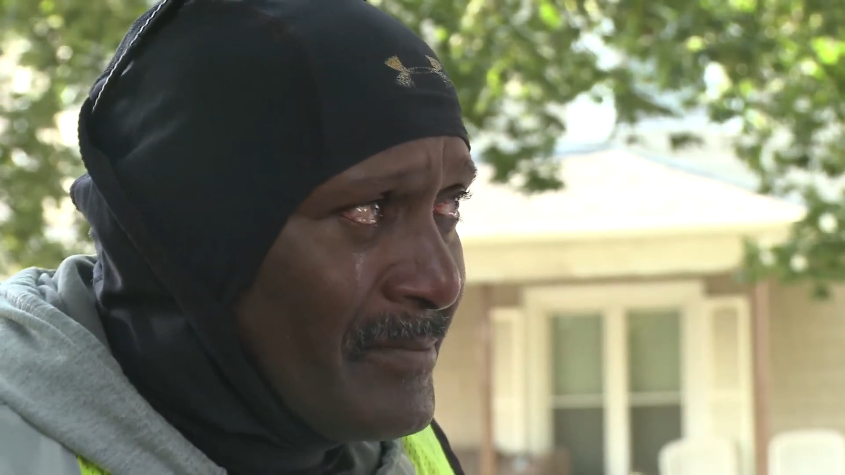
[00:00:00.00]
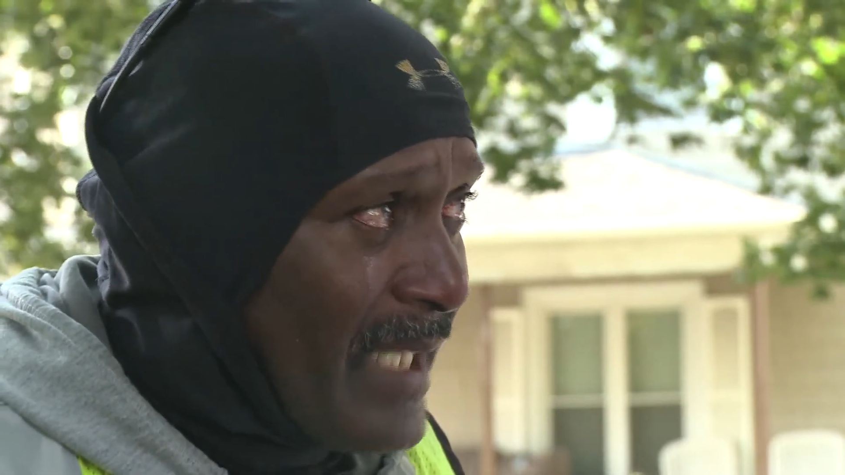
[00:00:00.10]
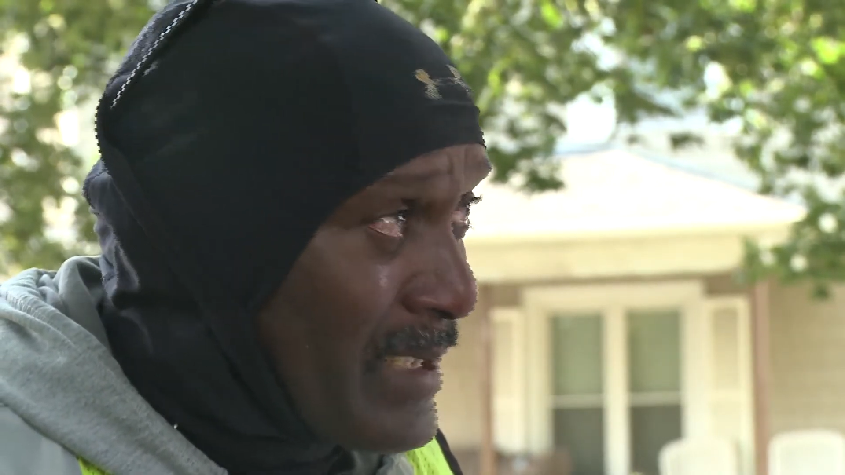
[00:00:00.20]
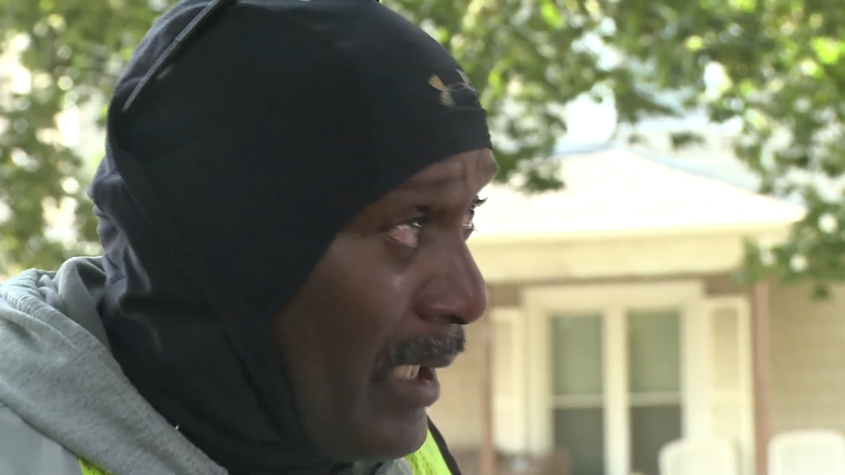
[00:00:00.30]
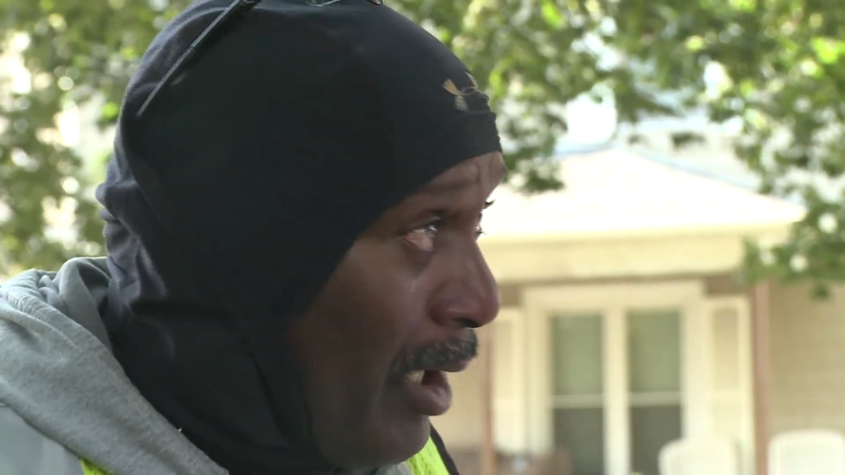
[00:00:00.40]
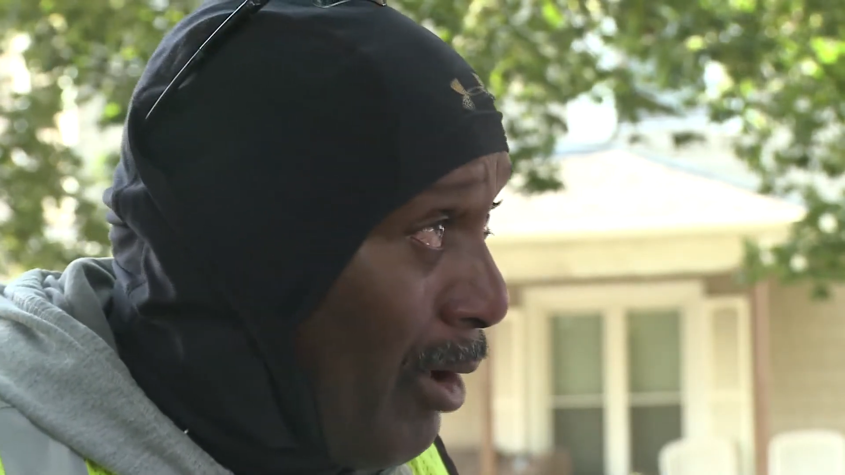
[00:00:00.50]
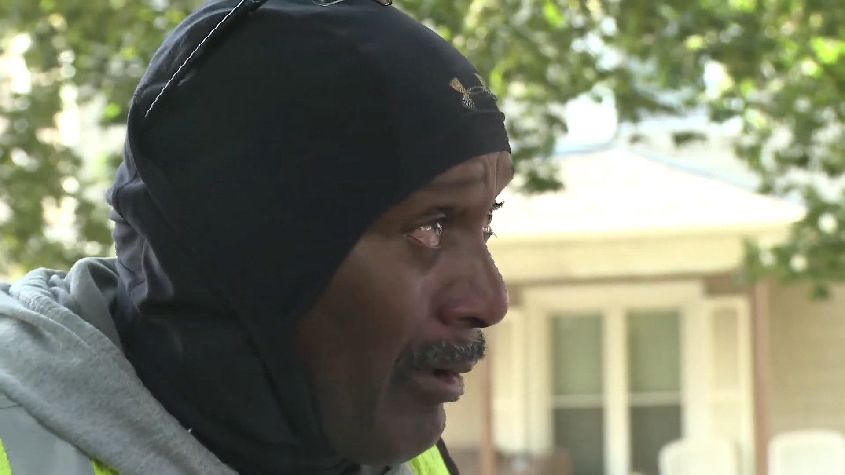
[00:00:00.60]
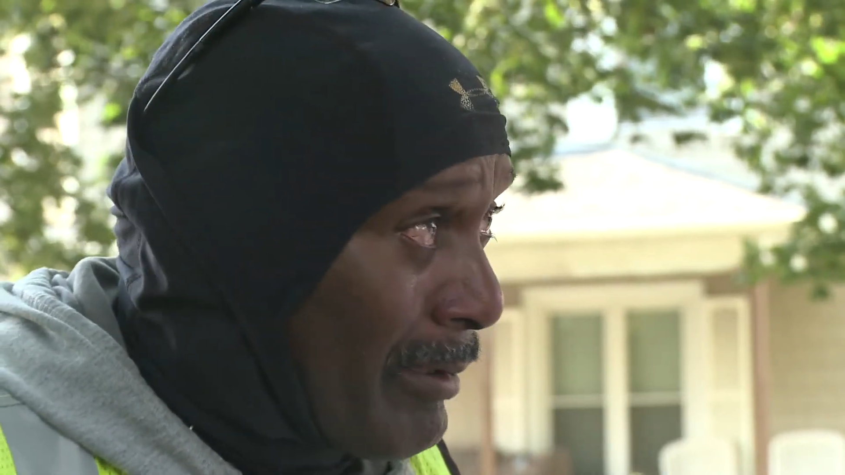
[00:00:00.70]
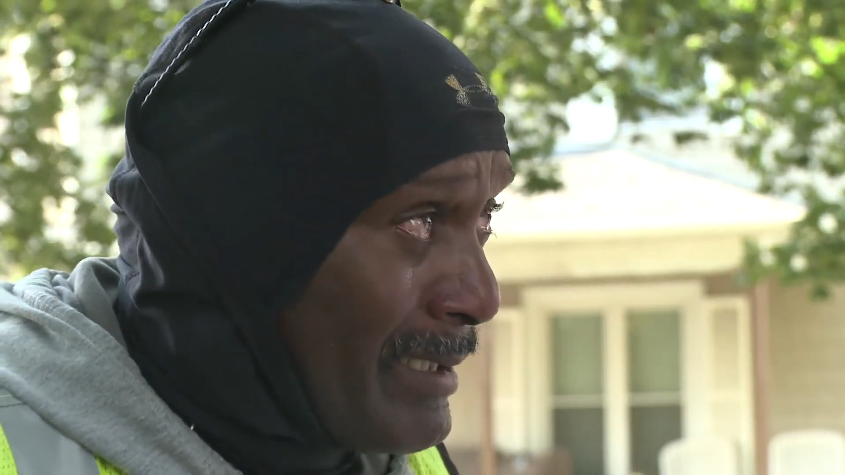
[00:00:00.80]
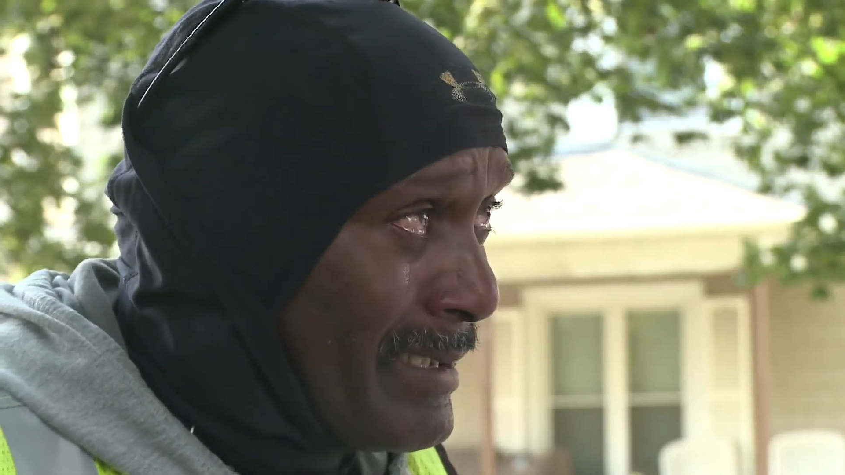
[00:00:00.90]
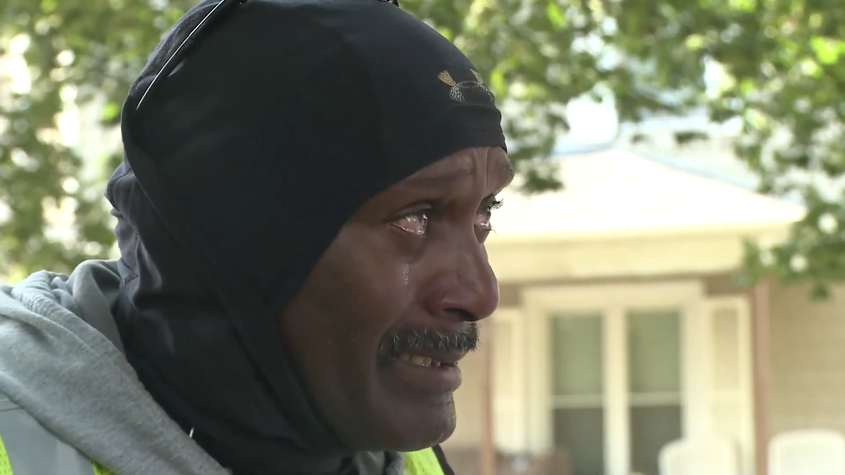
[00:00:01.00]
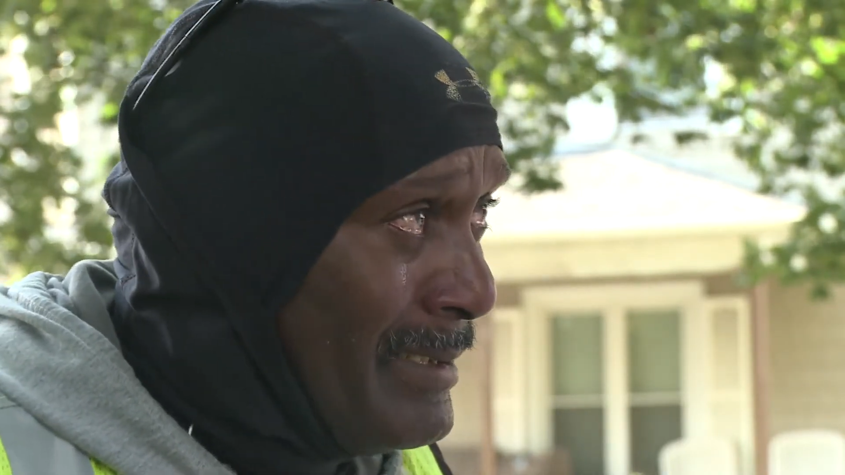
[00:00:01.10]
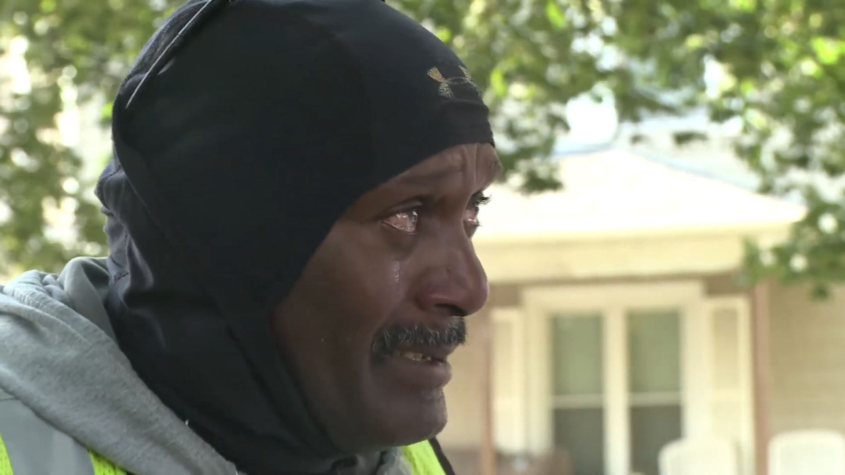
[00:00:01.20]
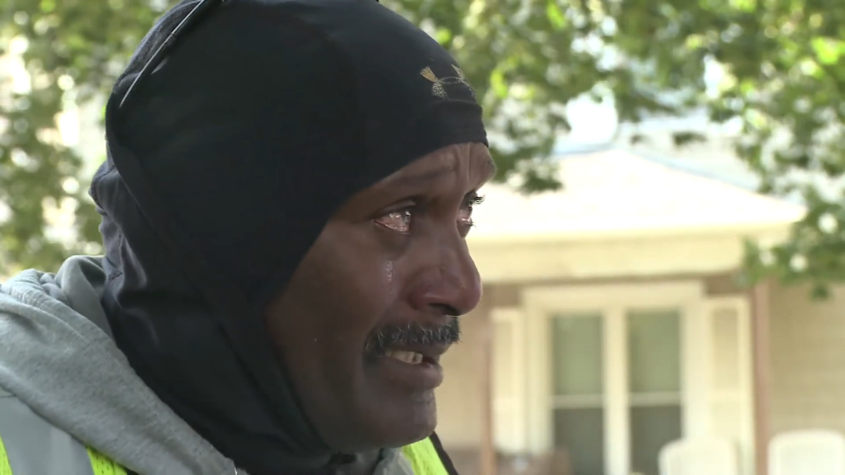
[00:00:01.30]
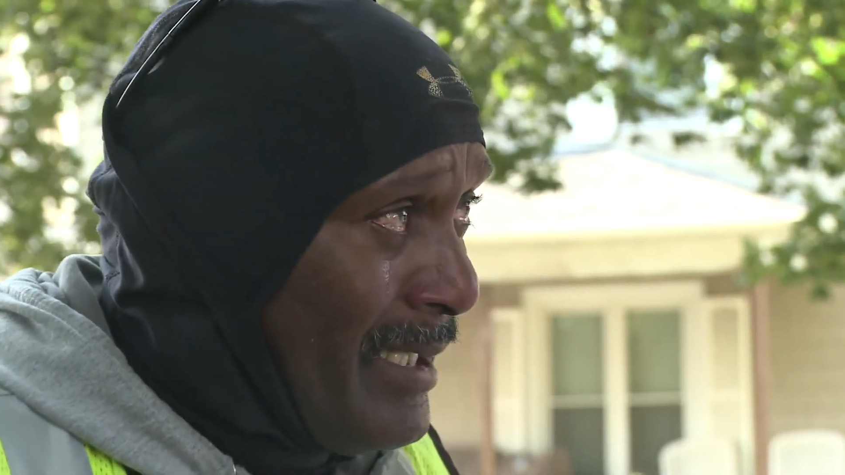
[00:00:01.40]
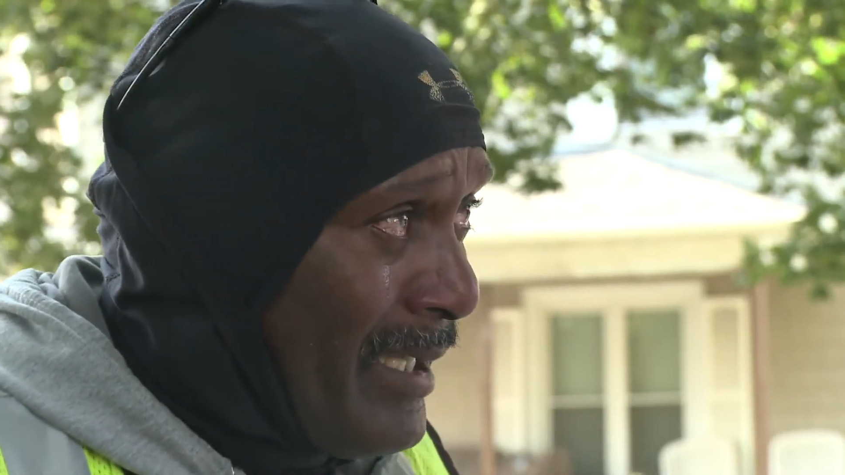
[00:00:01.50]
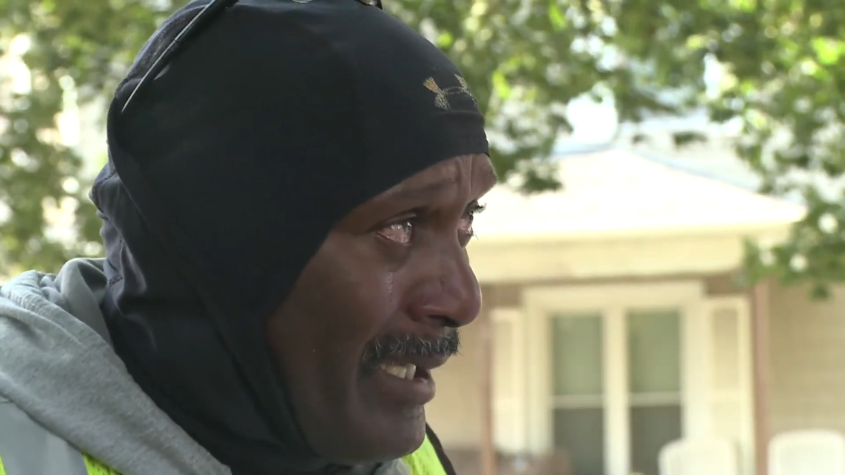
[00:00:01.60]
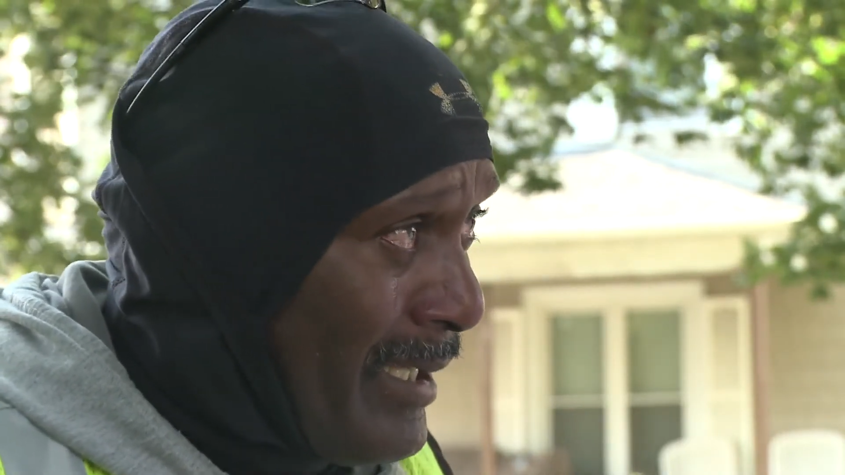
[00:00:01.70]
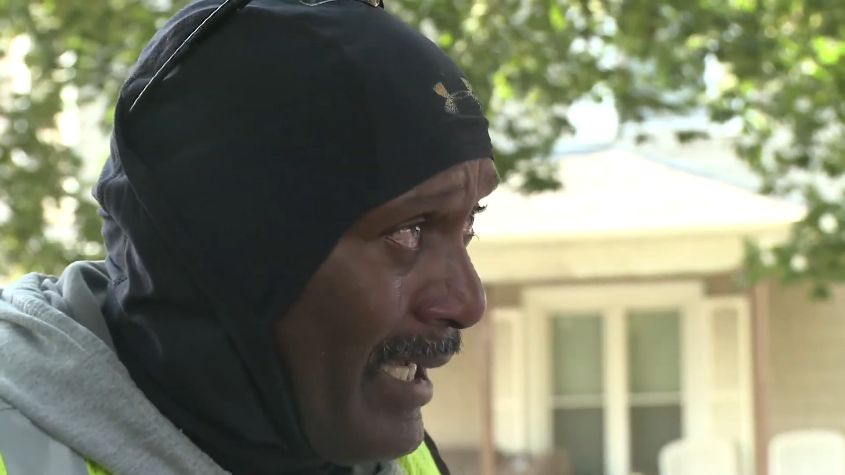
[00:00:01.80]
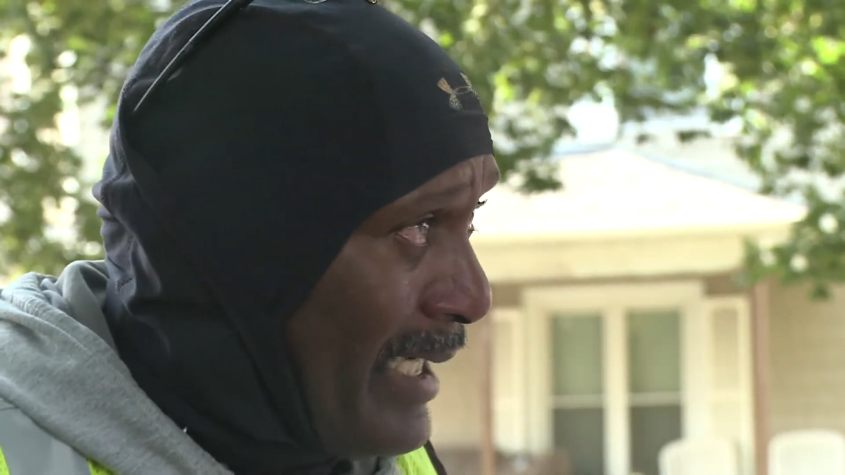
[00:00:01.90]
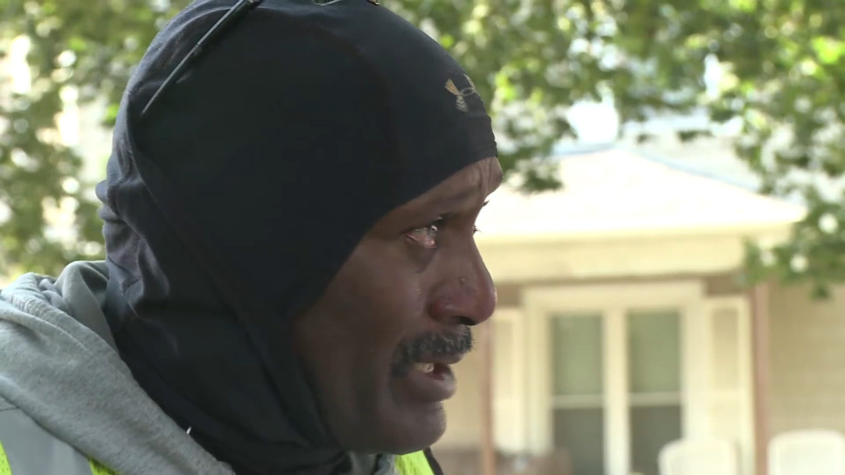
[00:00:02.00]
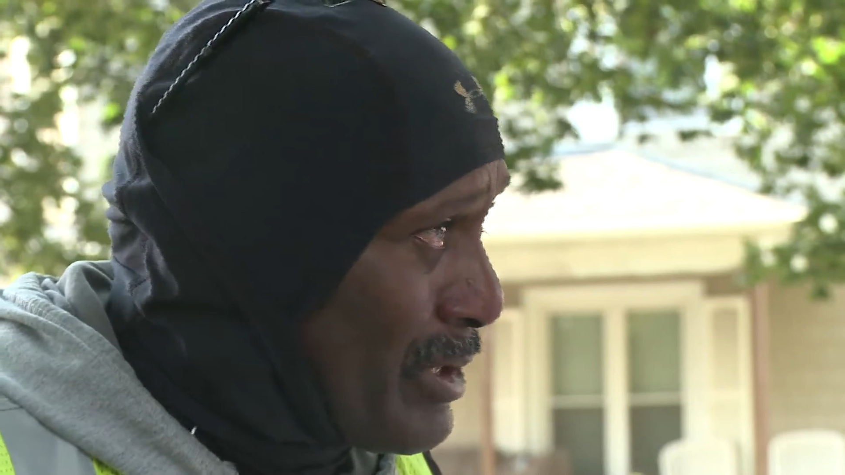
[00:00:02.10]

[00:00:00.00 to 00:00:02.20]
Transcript: That's all I